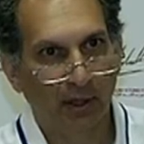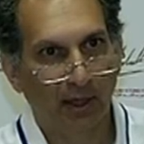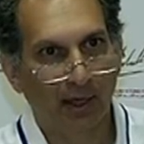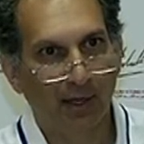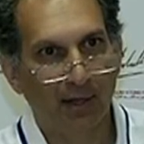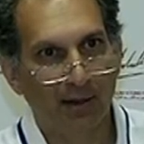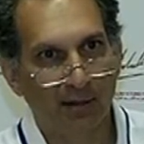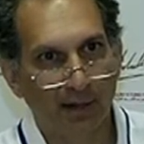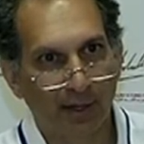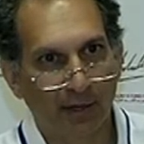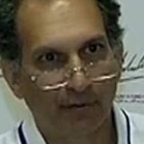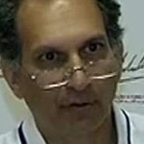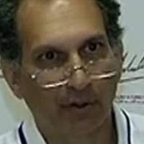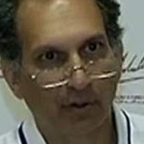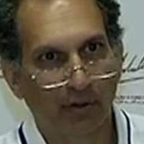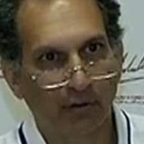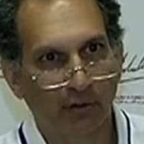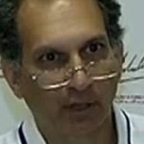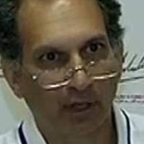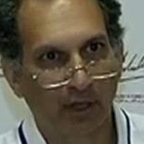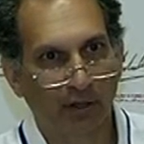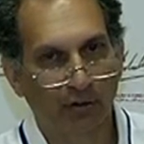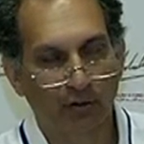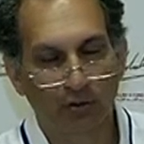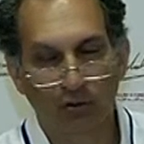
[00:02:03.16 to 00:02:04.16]
in their own
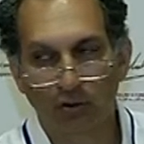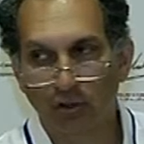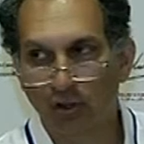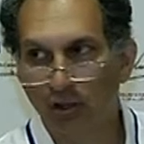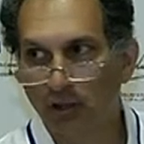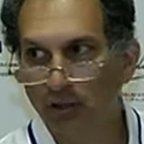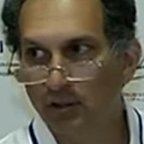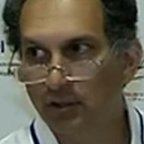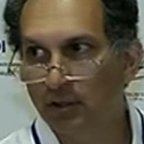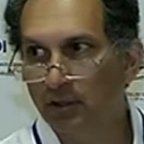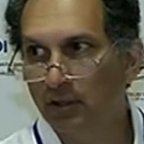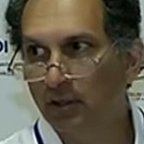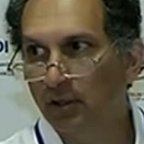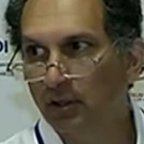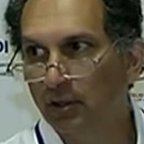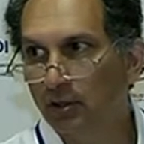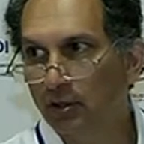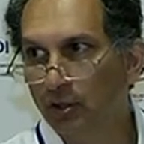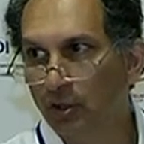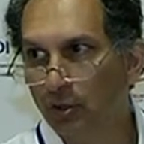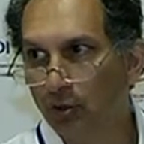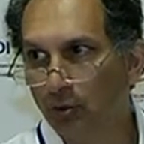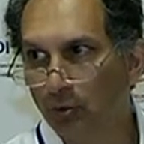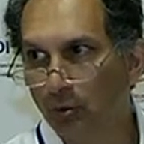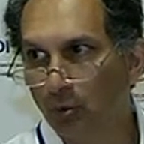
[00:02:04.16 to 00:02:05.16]
countries
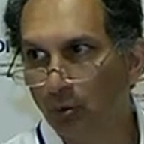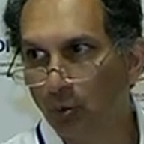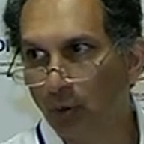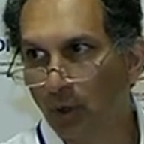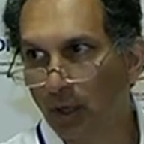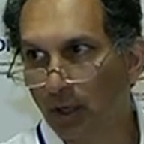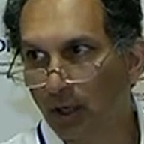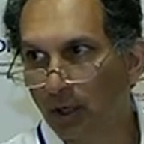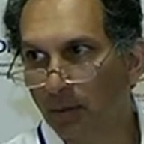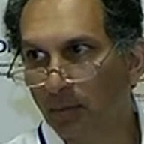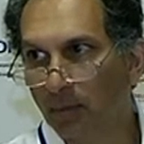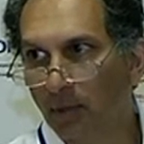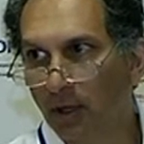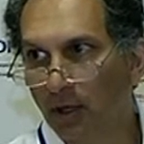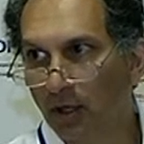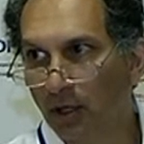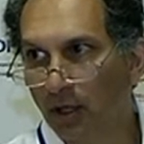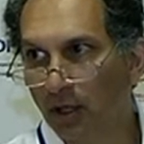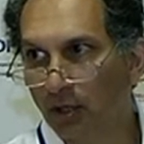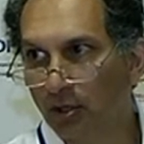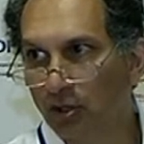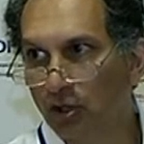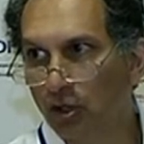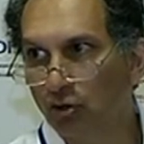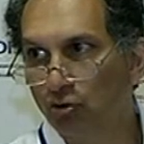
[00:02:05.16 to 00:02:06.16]
to,
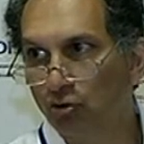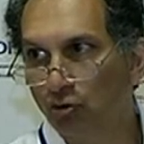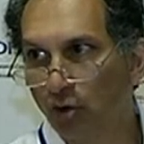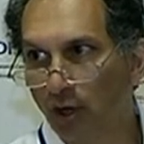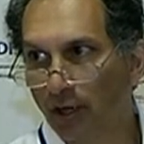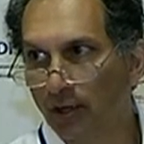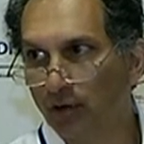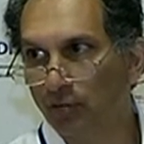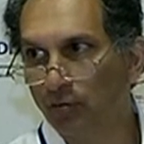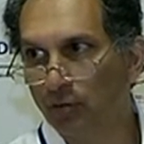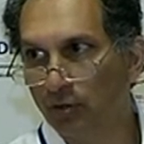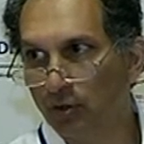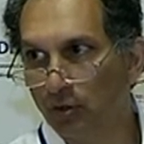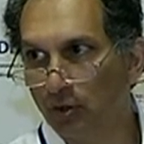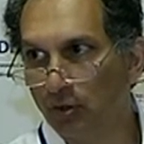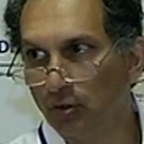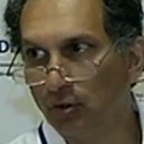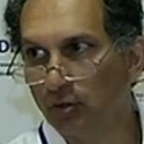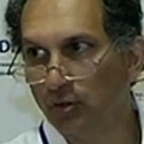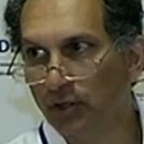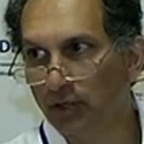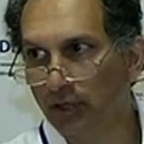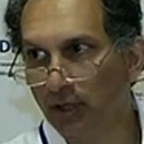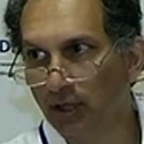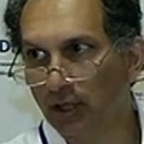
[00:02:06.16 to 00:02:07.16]
to try to
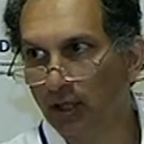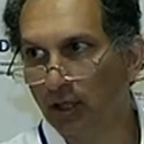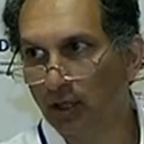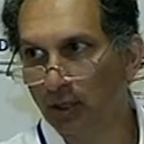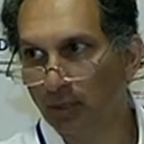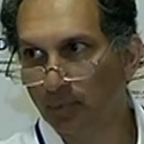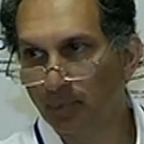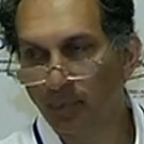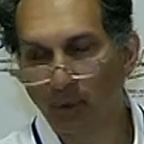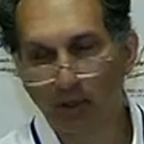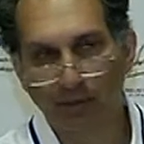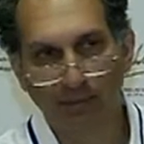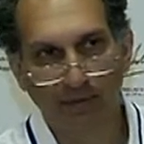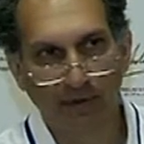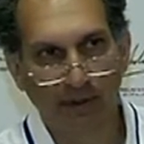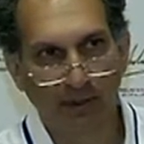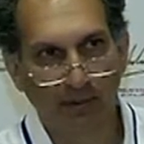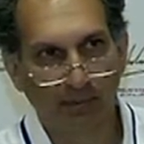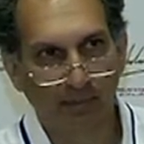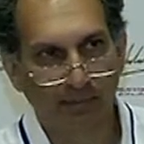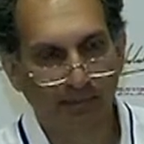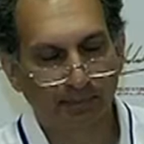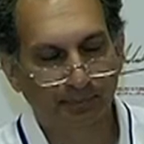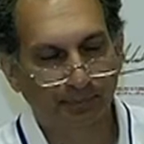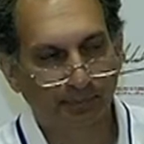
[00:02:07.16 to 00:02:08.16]
reduce poverty.